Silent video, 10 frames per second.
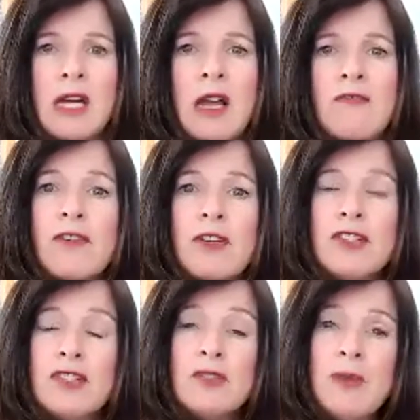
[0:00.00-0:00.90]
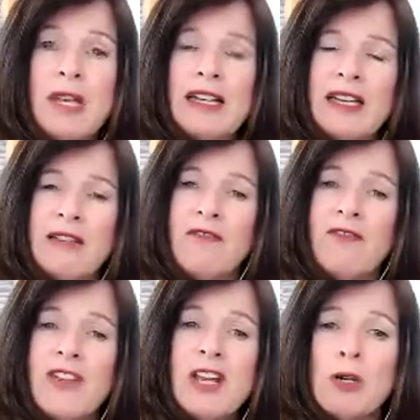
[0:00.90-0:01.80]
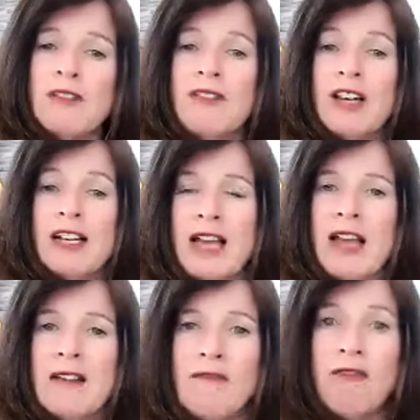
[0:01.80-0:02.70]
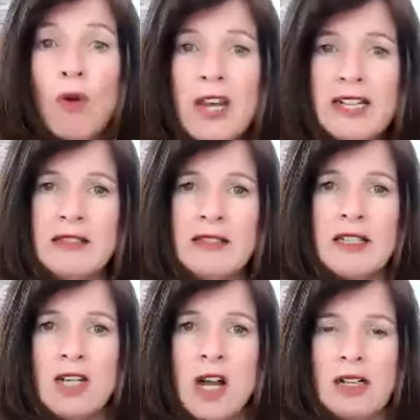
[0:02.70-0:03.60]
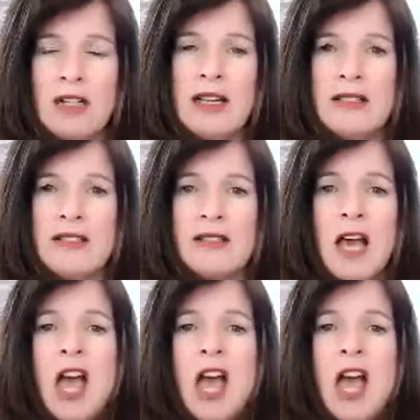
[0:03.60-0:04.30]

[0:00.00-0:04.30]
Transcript: versus being in fear of it and avoiding the darkness.